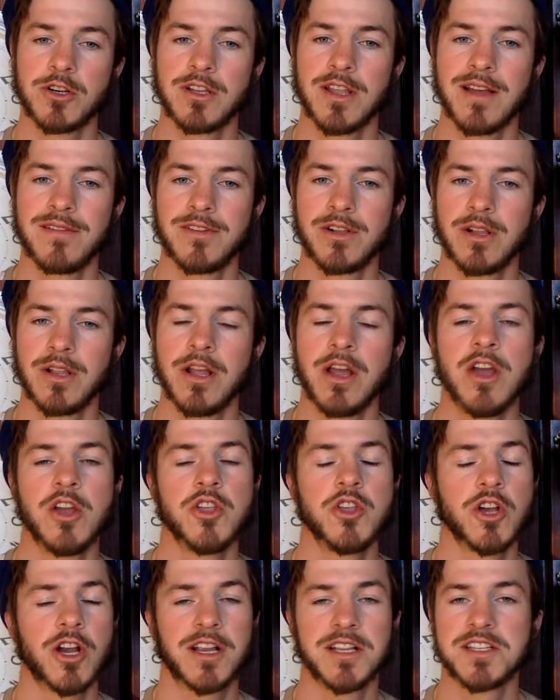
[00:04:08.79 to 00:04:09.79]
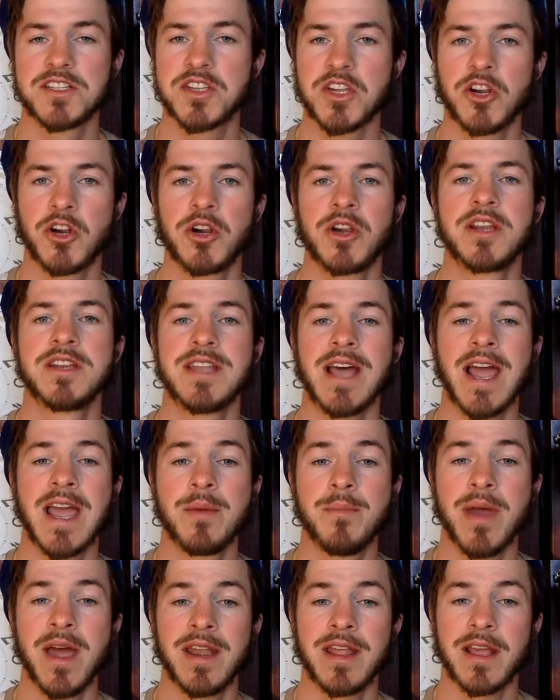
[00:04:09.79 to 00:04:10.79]
level, you're considered
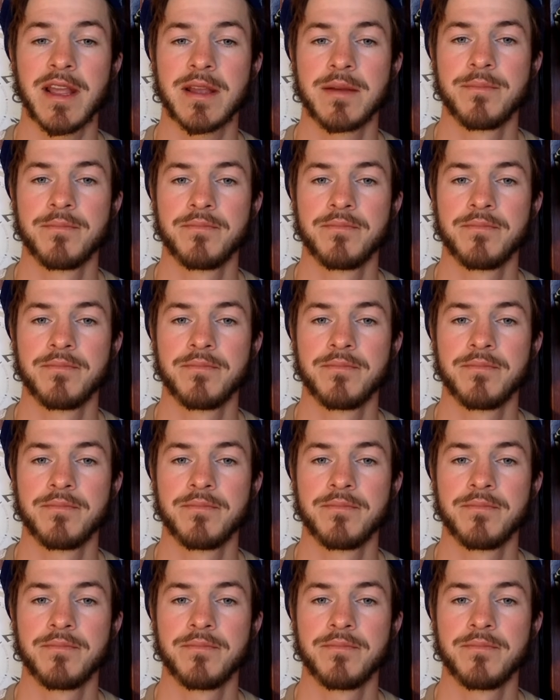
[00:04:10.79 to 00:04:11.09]
diabetic.